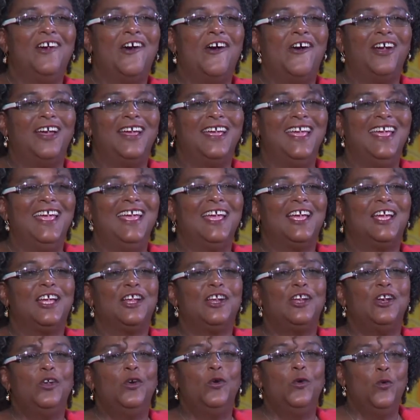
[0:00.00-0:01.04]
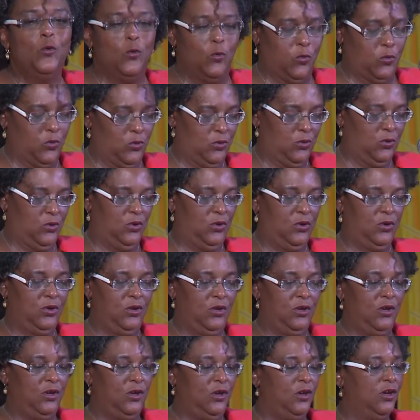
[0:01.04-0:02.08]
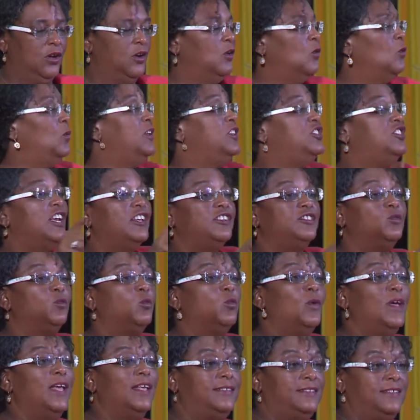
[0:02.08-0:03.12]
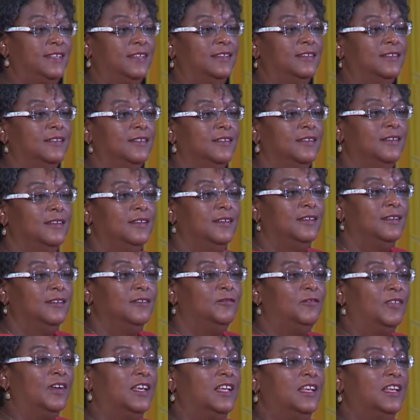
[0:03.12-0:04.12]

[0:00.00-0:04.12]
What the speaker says: got a clue. We just waiting for